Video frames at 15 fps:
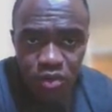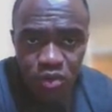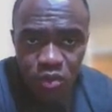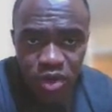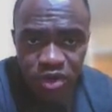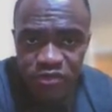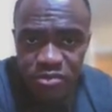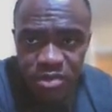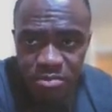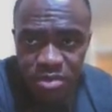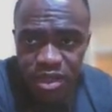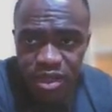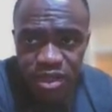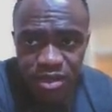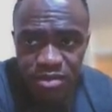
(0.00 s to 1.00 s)
wherever it may
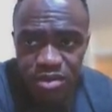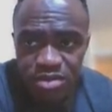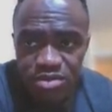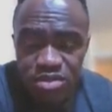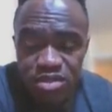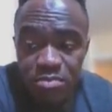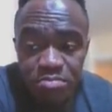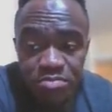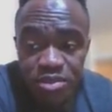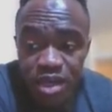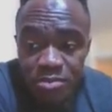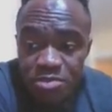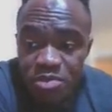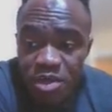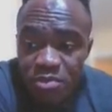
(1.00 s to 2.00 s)
be,
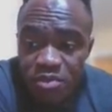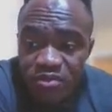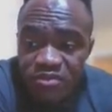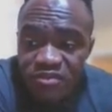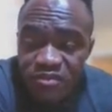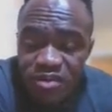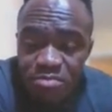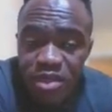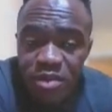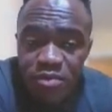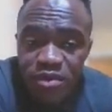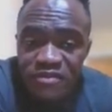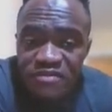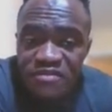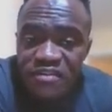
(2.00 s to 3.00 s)
sometimes people are, people
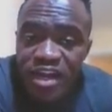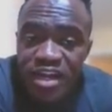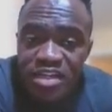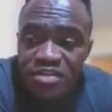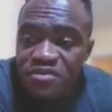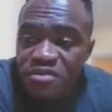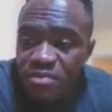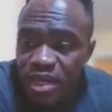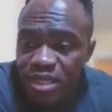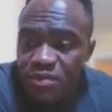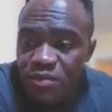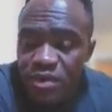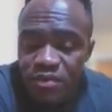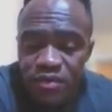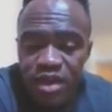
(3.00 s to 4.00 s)
can find you from
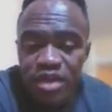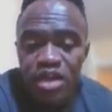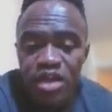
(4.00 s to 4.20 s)
anywhere, right?